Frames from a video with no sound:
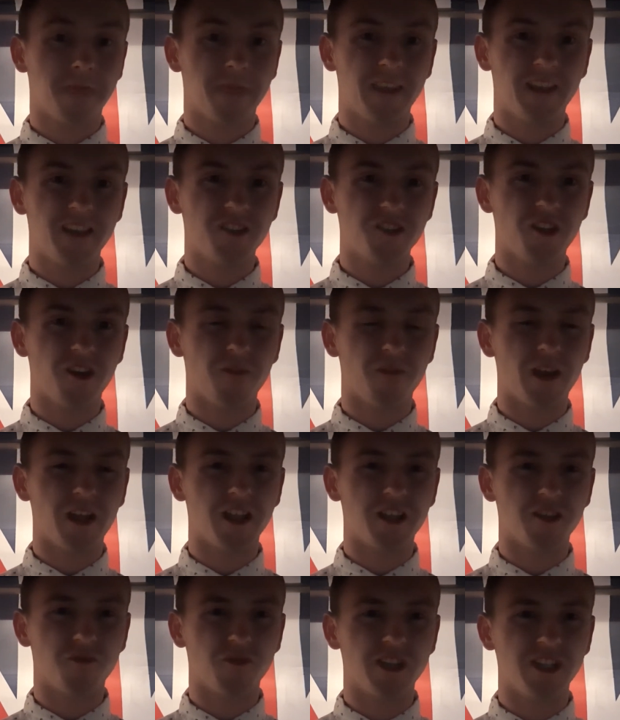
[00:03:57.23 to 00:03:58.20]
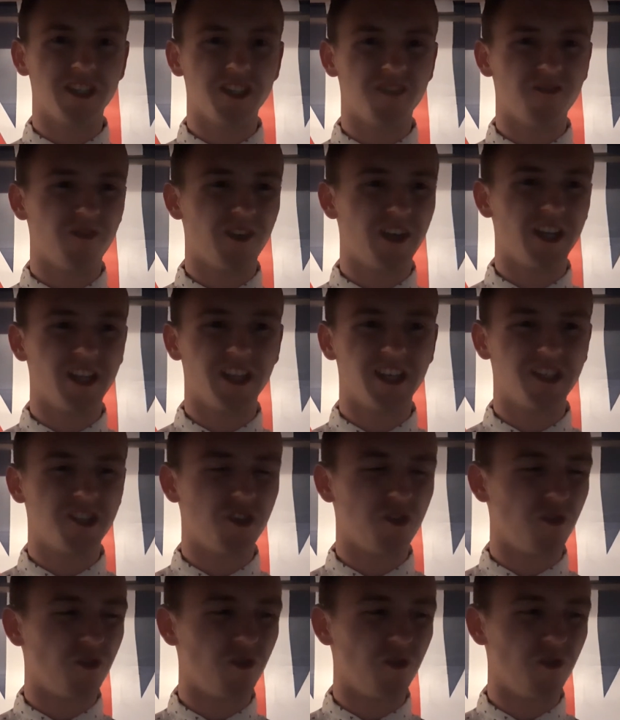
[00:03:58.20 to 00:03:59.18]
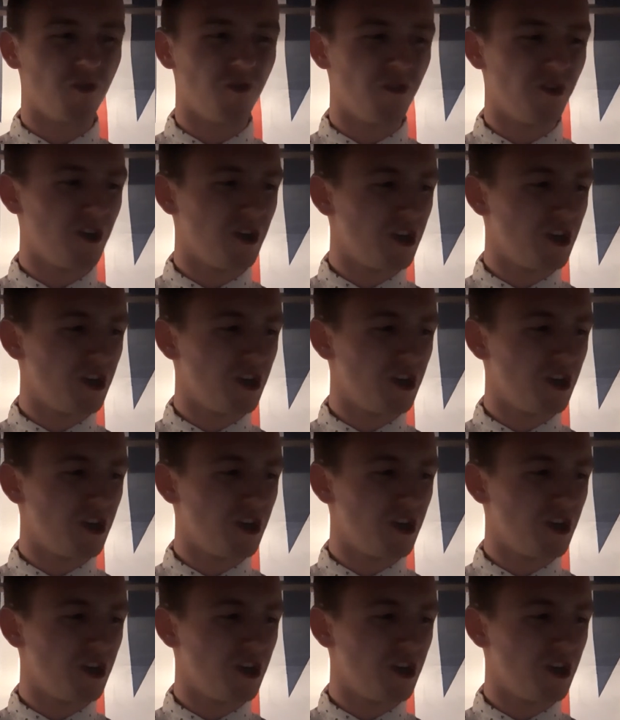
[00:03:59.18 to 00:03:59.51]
it's not a valid reason really to,